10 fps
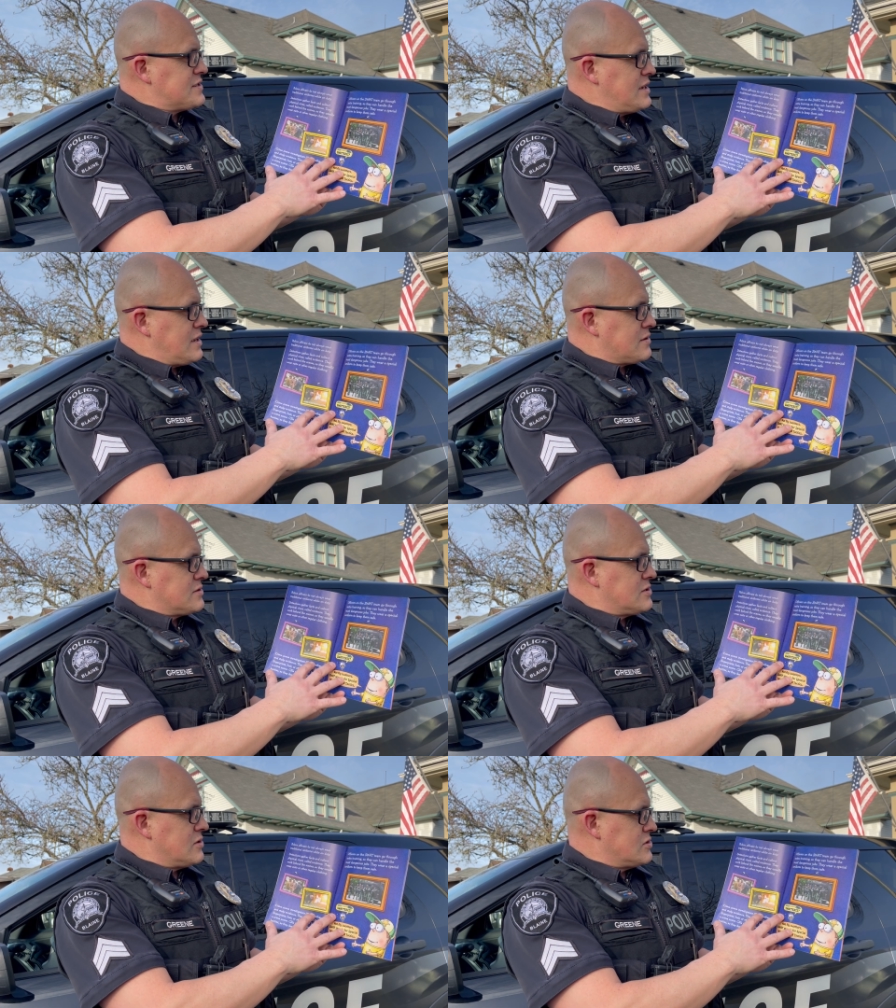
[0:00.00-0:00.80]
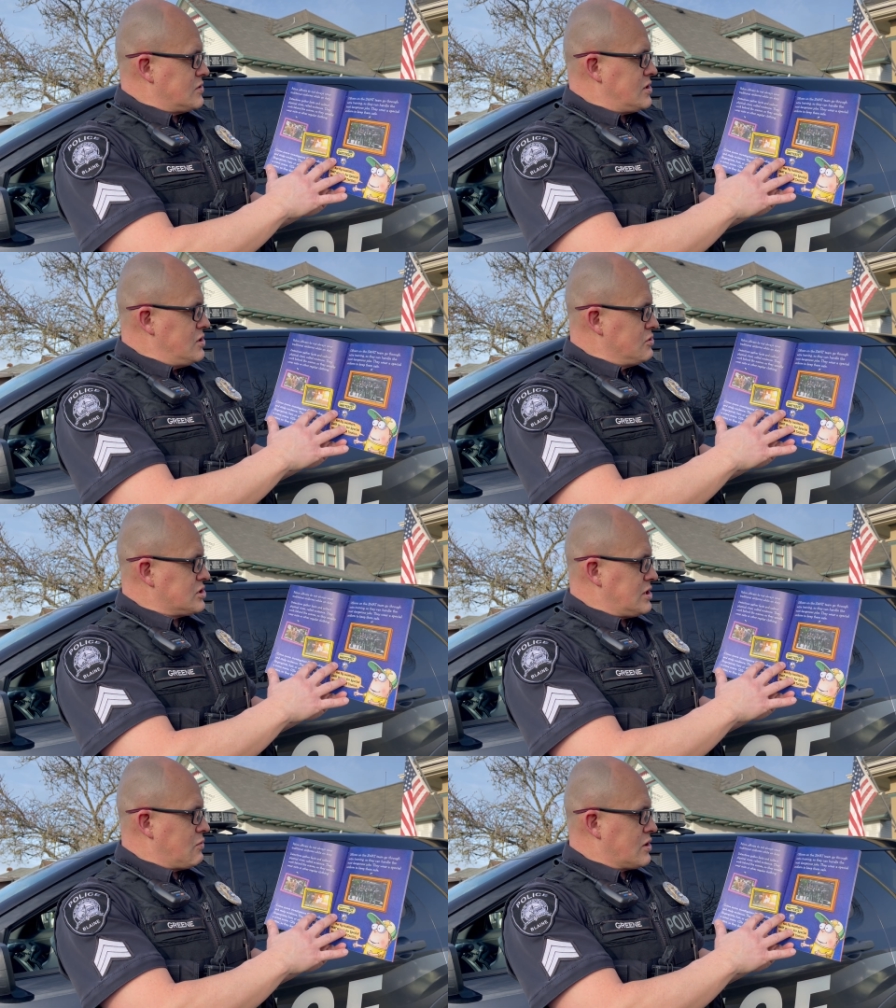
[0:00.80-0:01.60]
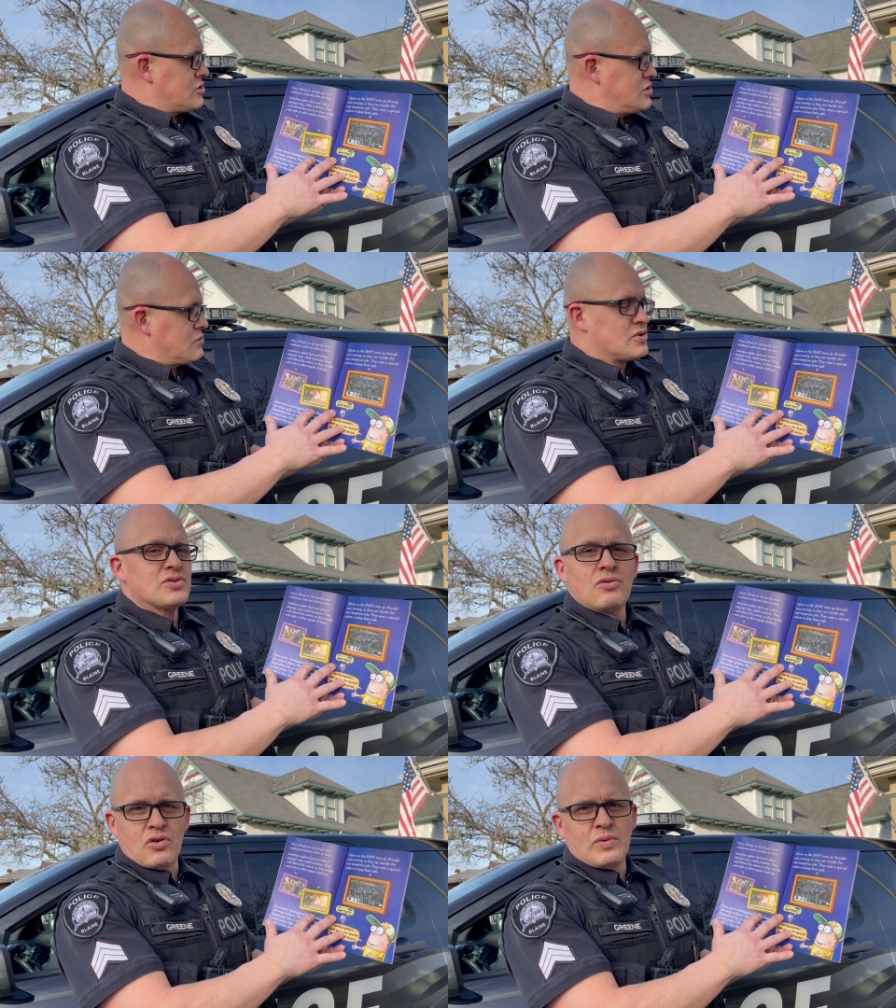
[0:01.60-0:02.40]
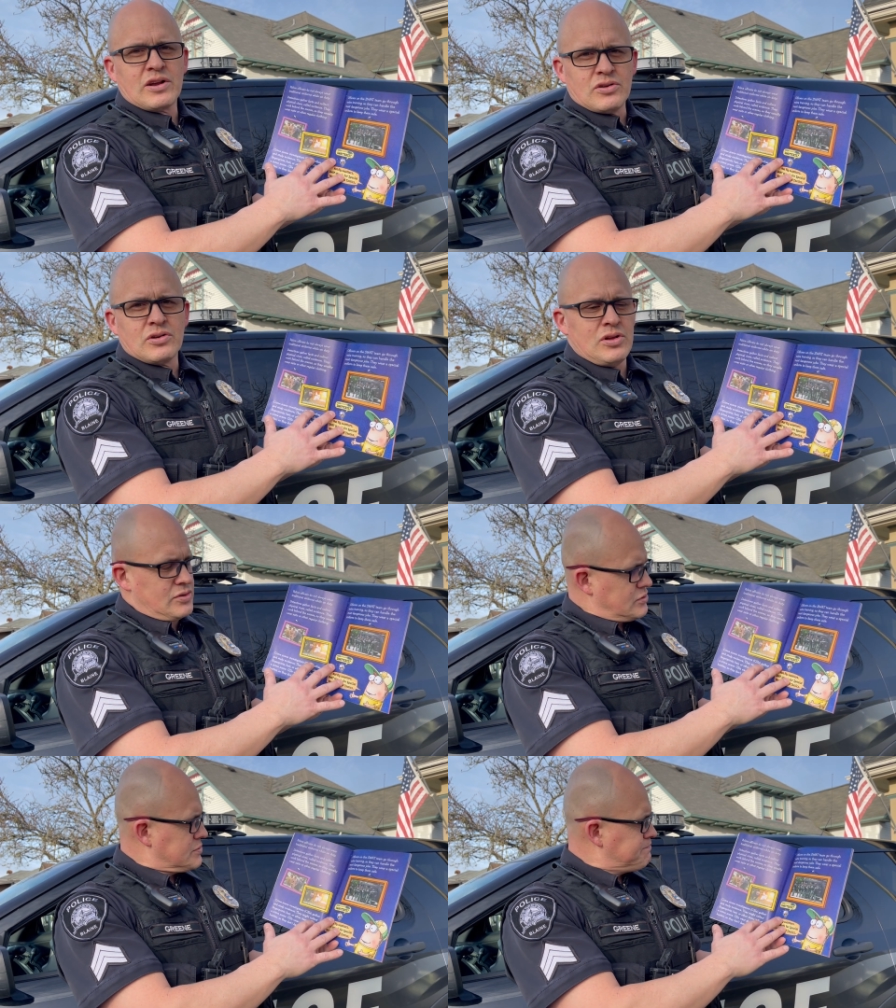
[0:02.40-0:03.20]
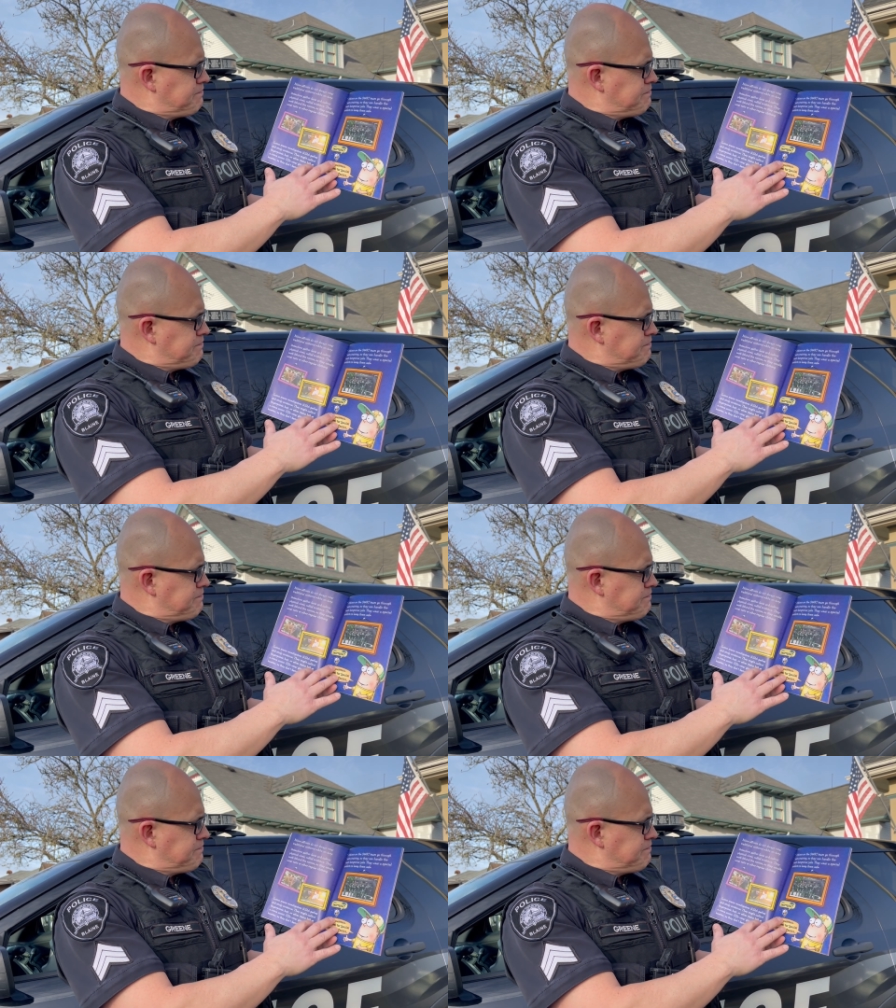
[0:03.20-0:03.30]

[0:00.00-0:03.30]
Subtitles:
the scenes, so they usually wear suits or regular clothes.